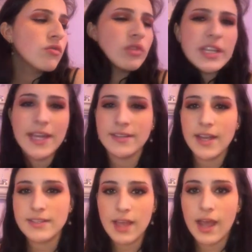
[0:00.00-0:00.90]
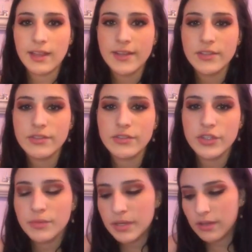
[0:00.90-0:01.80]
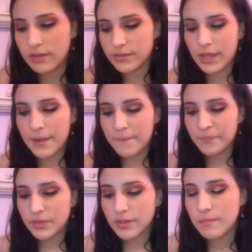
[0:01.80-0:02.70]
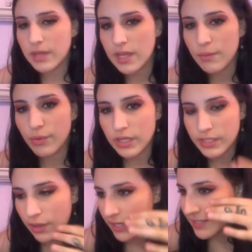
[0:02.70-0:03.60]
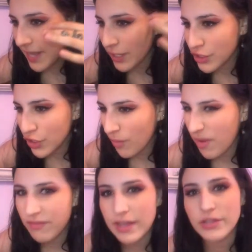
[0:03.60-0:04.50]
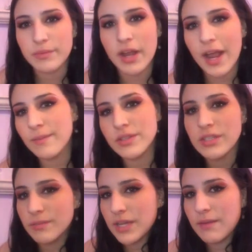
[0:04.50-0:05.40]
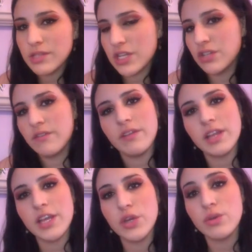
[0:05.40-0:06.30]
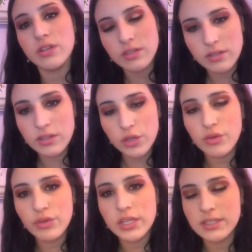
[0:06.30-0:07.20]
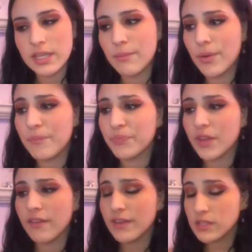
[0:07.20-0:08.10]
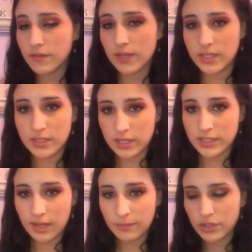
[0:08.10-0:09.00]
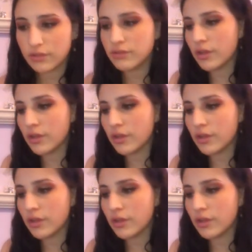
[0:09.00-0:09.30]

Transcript: really intense highlights just because to me it brings out like texture on my face sometimes, and sometimes I just feel like you can really see, but a festival is an exception.